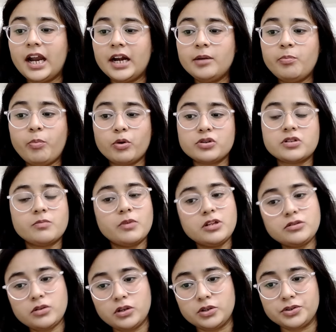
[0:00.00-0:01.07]
and possible
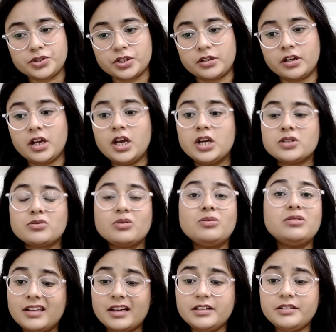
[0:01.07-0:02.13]
solution. So
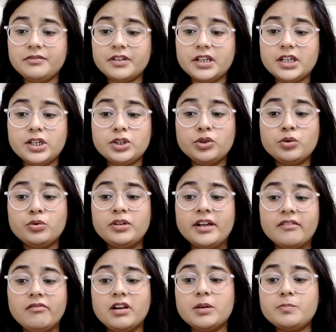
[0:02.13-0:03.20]
that way you
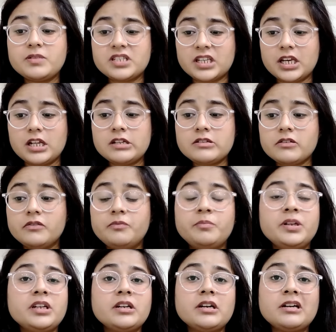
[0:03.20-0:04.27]
develop skills of
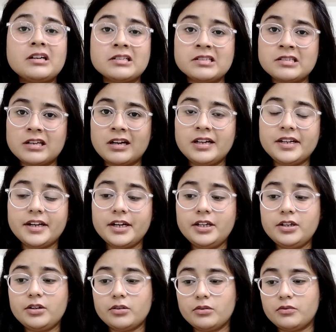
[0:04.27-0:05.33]
being a
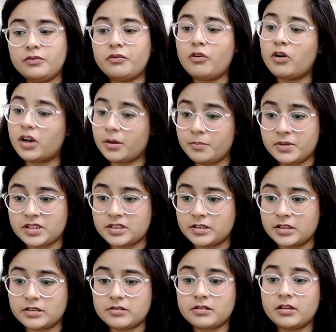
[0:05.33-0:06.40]
consultant for a
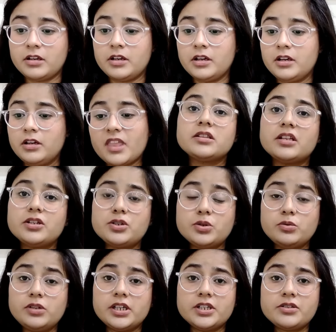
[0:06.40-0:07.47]
business. The
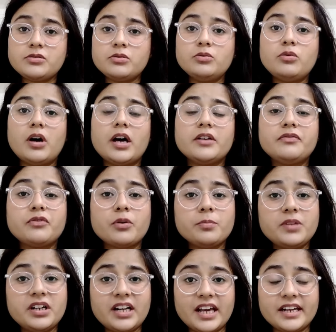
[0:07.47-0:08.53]
students who are from
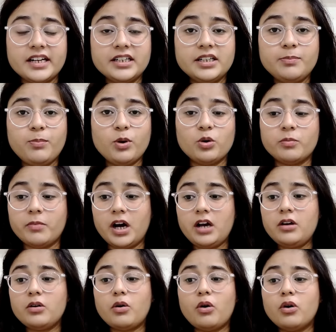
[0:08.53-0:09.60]
the direct
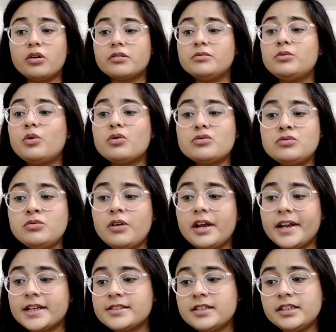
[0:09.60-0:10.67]
diploma or those who are
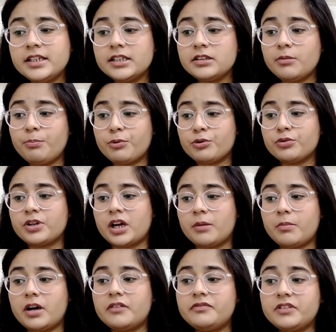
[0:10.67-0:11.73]
exiting the program
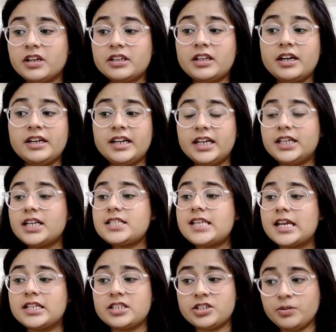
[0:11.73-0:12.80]
after the data
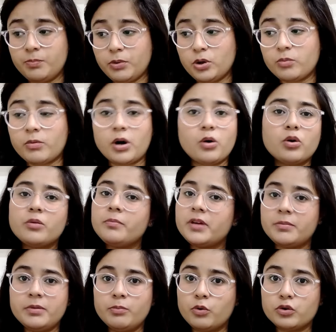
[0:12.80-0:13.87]
science diploma or
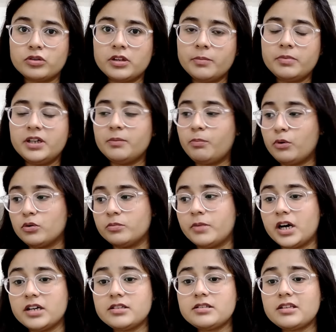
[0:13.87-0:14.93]
maybe both the
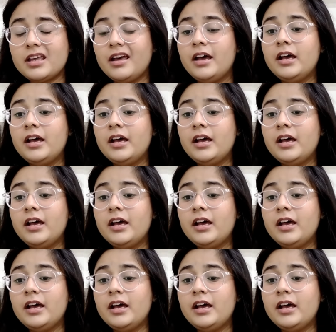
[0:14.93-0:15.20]
diplomas,